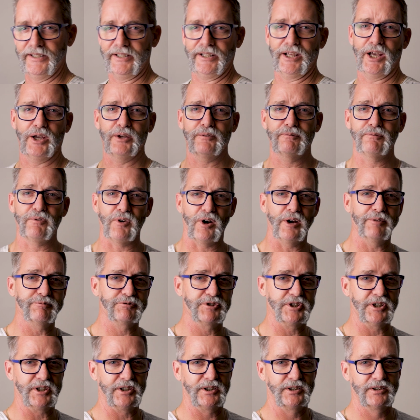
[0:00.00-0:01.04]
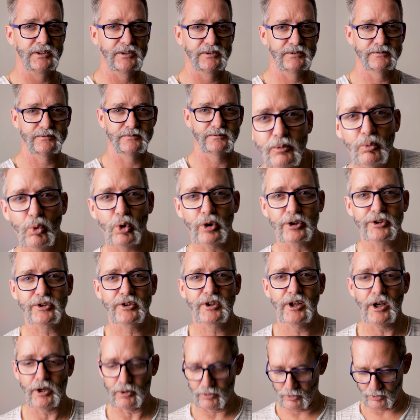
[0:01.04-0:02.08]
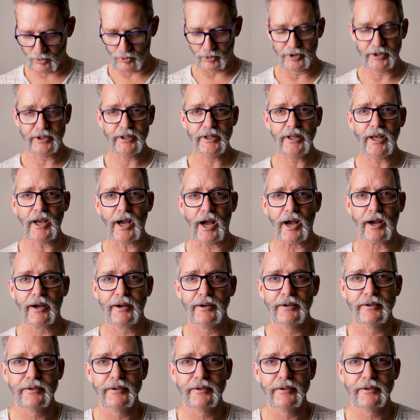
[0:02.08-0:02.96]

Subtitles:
Neo 5G. What's going on here?